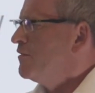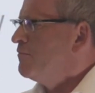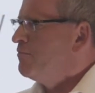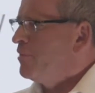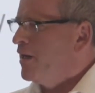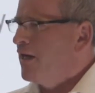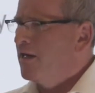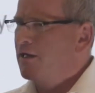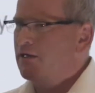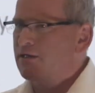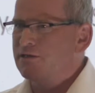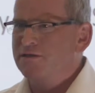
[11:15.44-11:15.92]

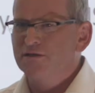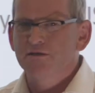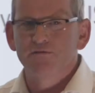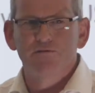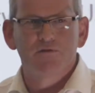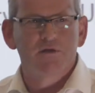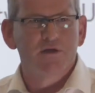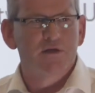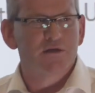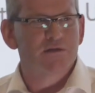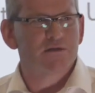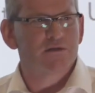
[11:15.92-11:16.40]
pilots
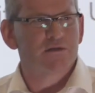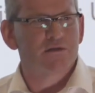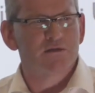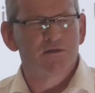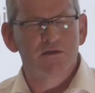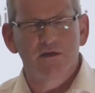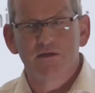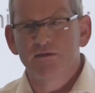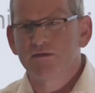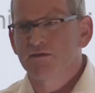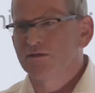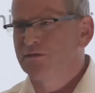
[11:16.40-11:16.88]
of this
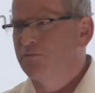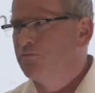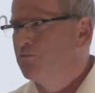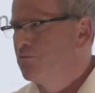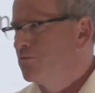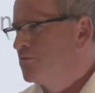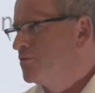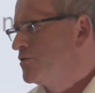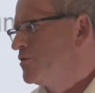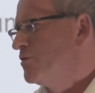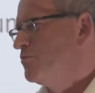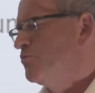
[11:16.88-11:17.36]
is
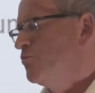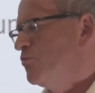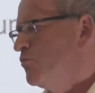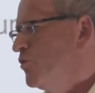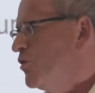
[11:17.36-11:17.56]
some